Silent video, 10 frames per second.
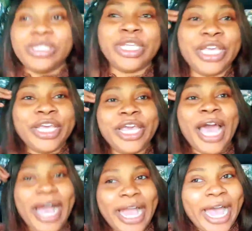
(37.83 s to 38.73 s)
the higgy
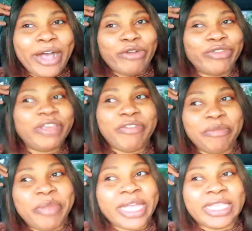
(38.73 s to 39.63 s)
haga of
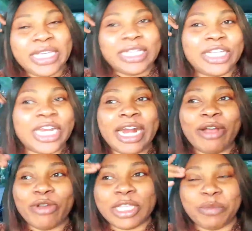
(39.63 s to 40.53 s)
giving birth in
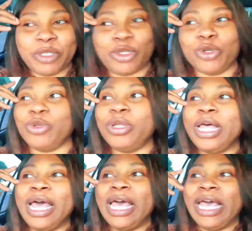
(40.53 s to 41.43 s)
General Hospital
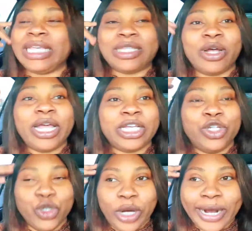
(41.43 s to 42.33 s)
is not a
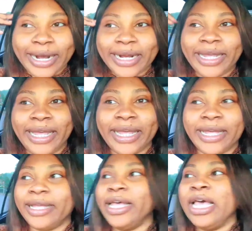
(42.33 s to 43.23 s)
joke.
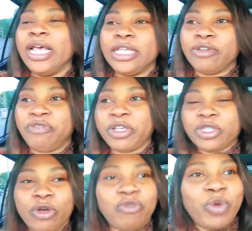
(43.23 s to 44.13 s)
So
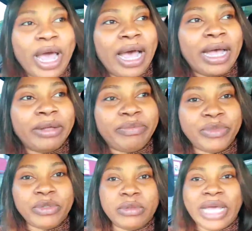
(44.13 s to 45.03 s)
first off,
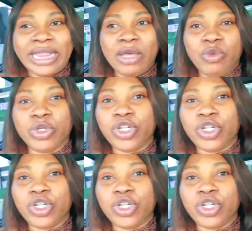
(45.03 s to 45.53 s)
it's